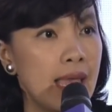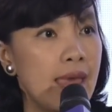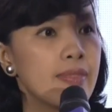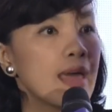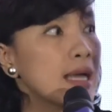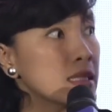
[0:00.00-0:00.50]

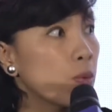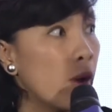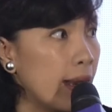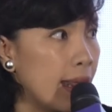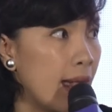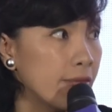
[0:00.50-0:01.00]
And that's
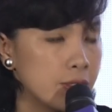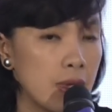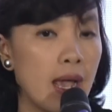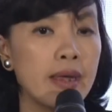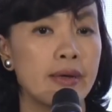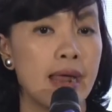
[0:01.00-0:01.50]
where they have to
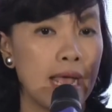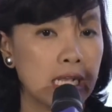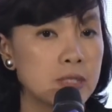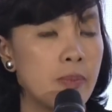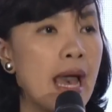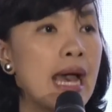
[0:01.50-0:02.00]
hire
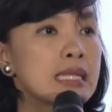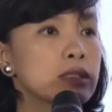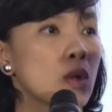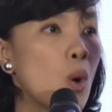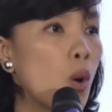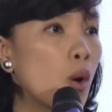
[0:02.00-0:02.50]
expats
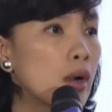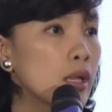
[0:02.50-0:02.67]
or,